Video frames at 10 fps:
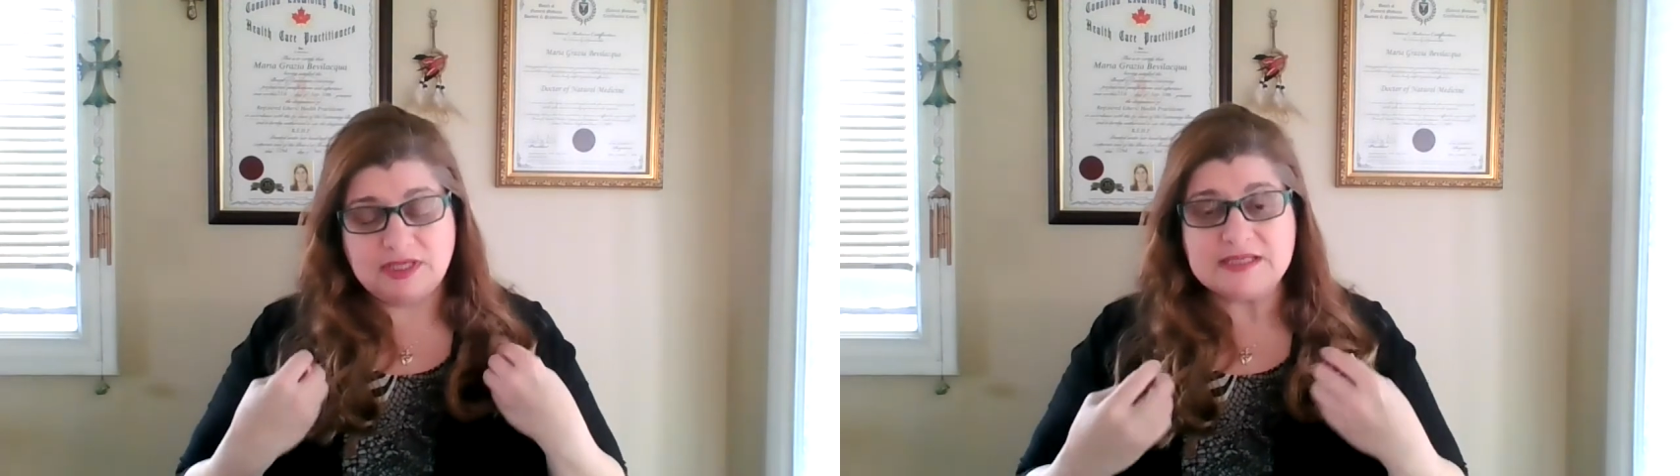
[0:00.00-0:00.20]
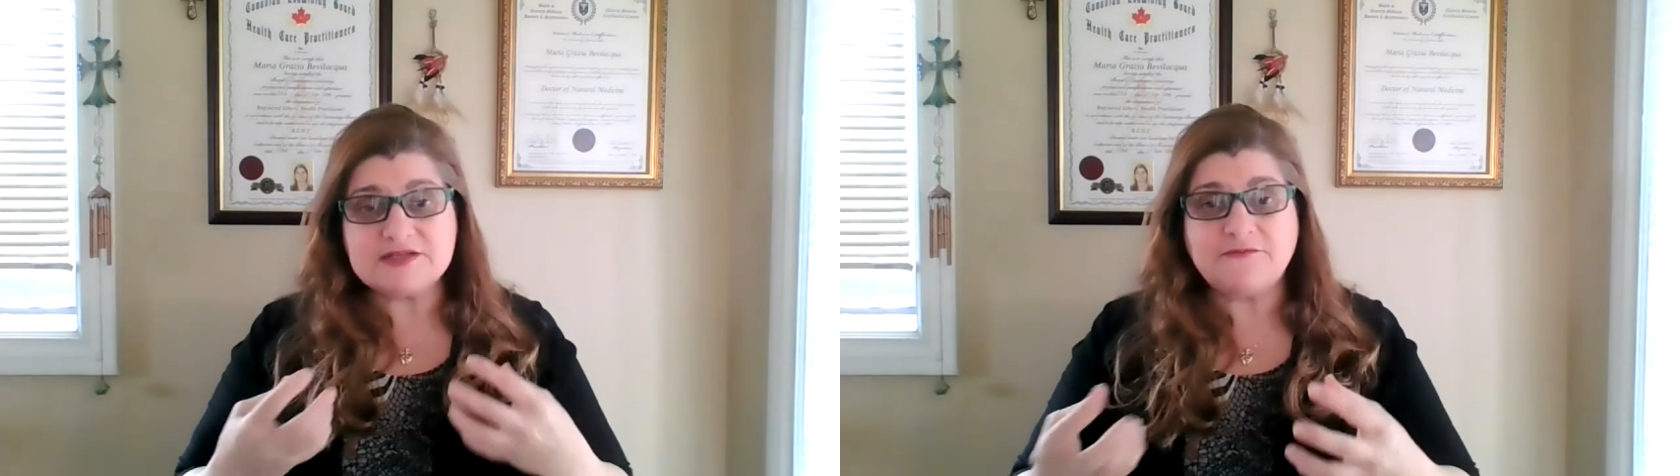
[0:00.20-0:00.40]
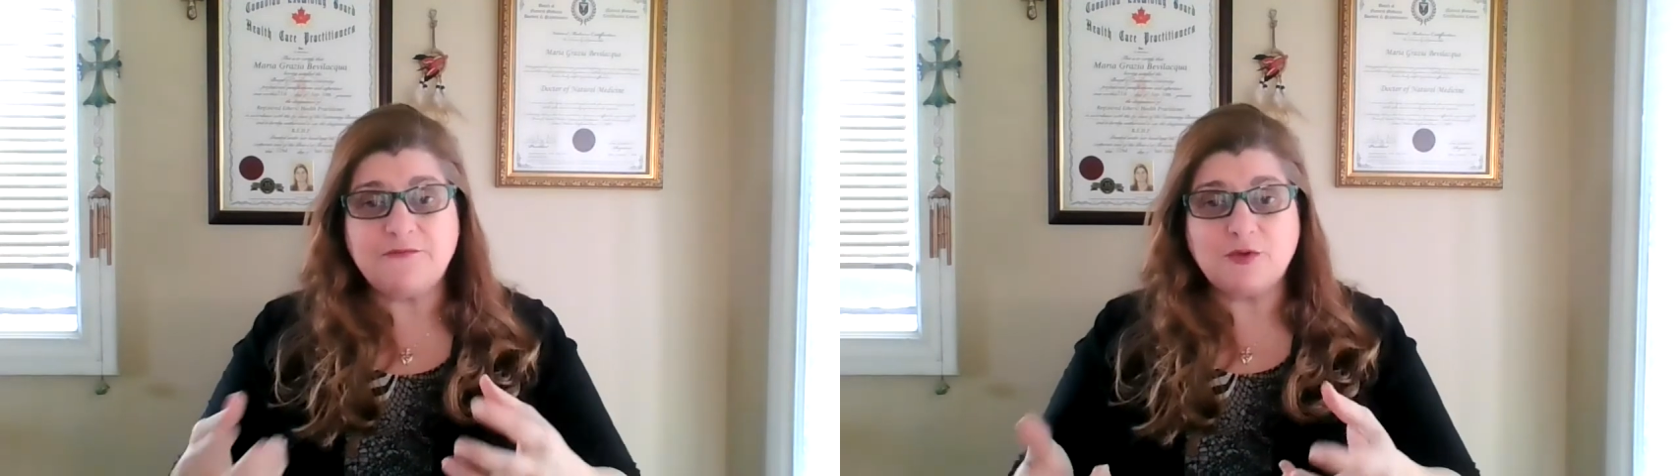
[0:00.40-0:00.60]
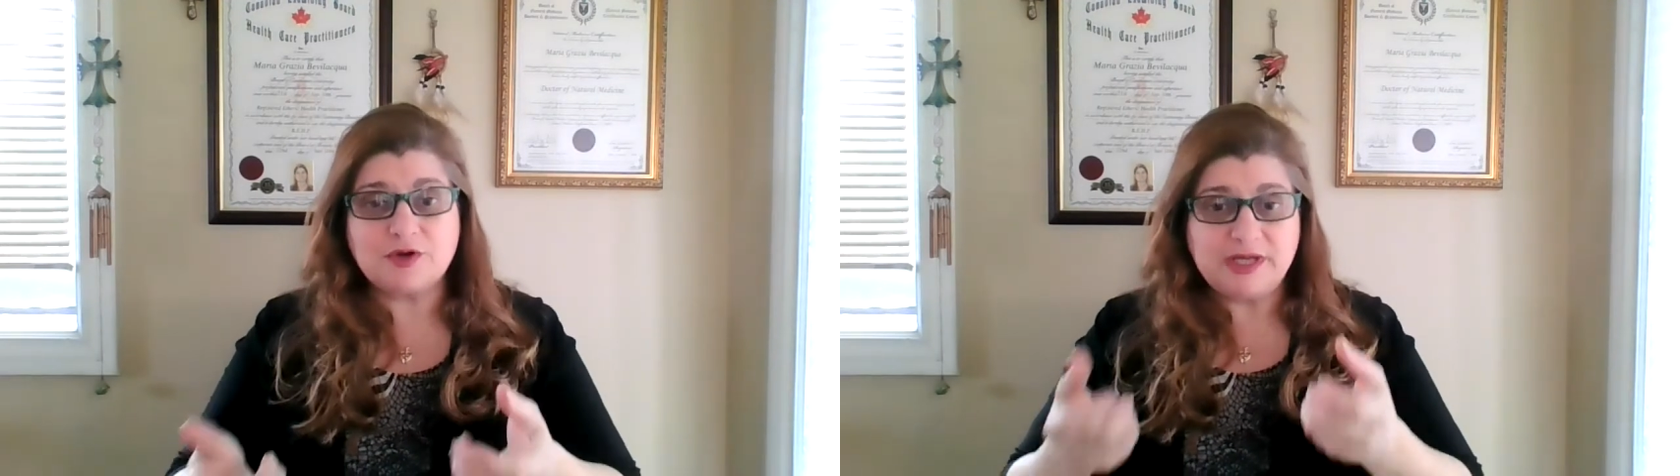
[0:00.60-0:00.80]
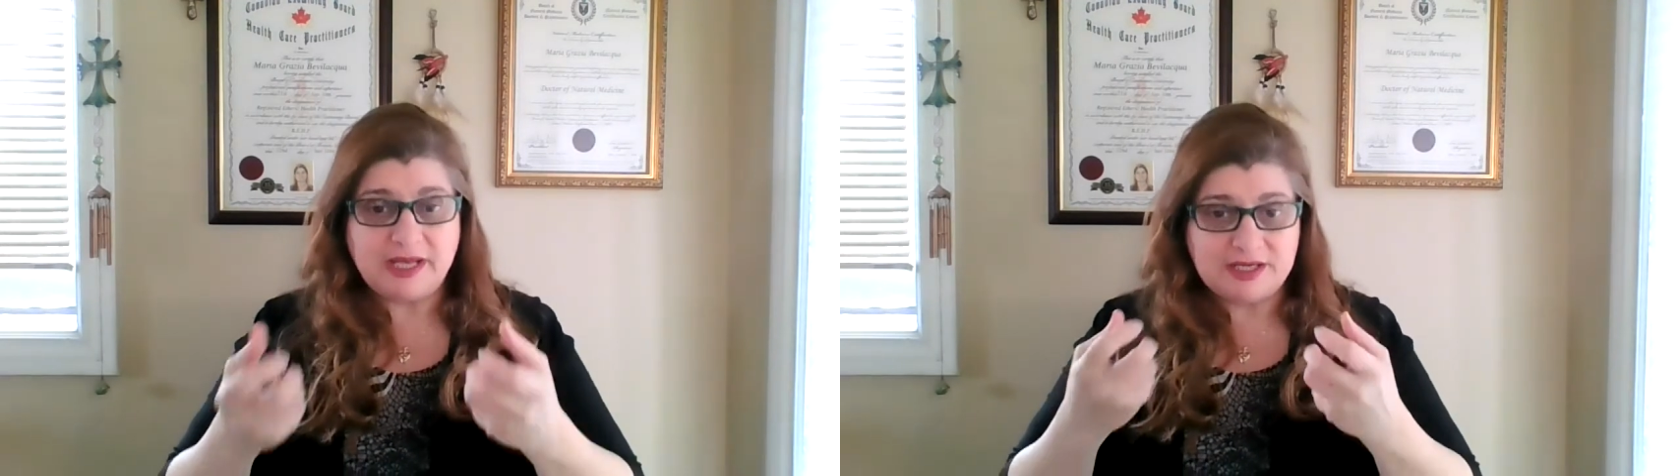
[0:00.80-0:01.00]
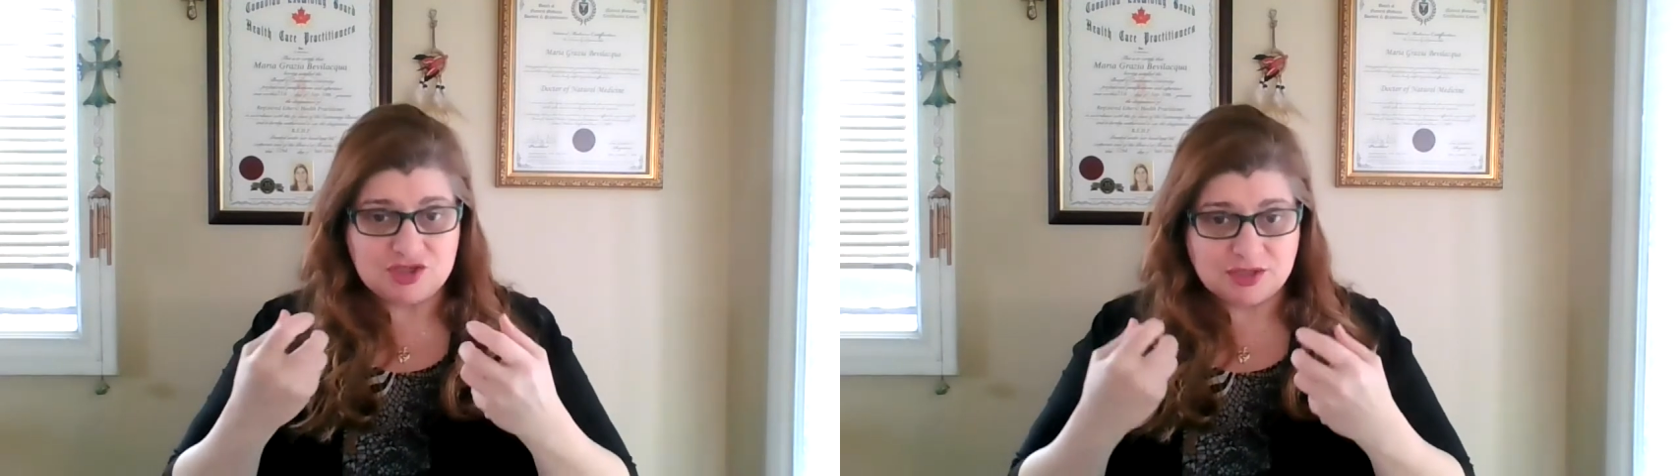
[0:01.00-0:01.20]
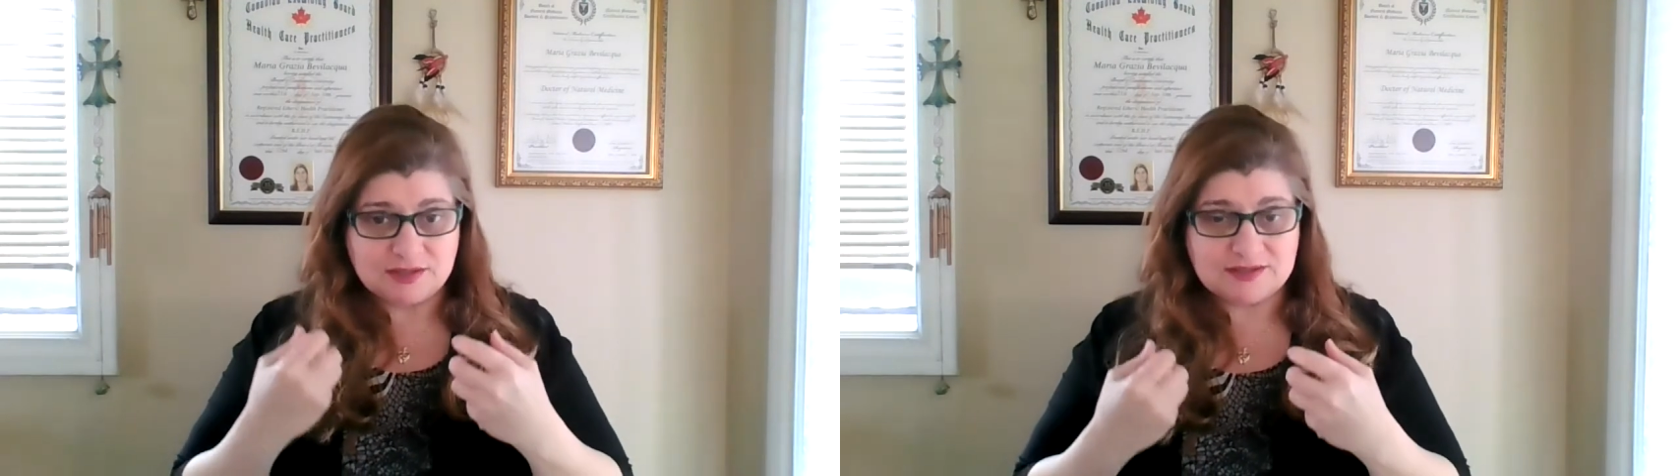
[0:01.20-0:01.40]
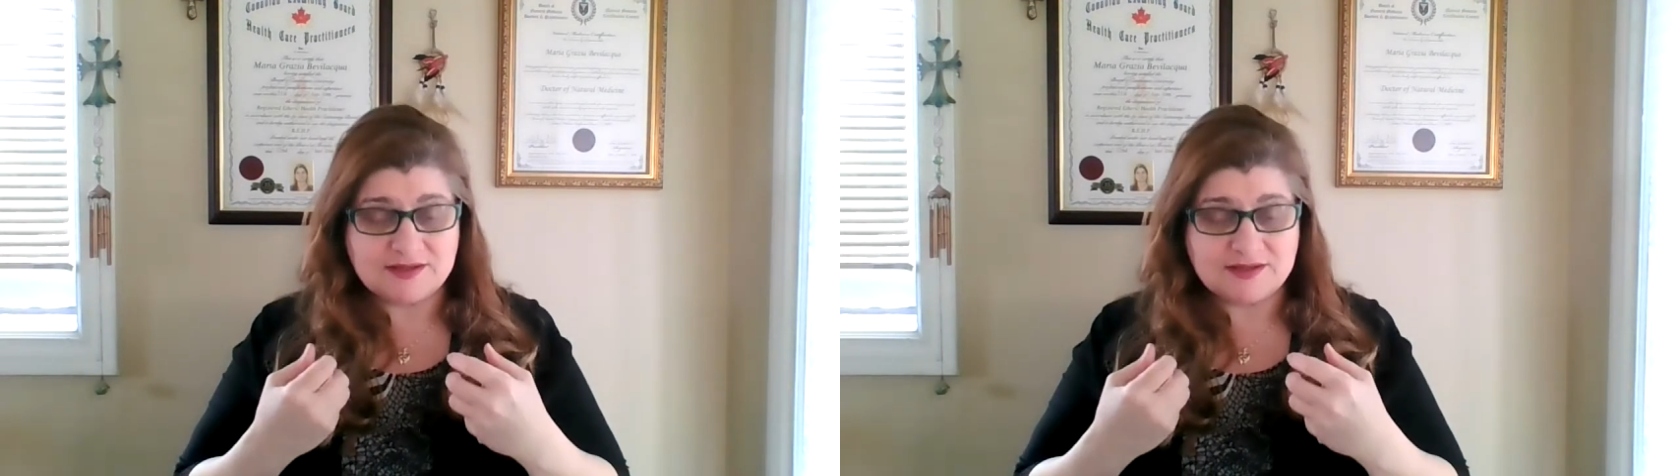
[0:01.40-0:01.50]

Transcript: It's a foreign agent.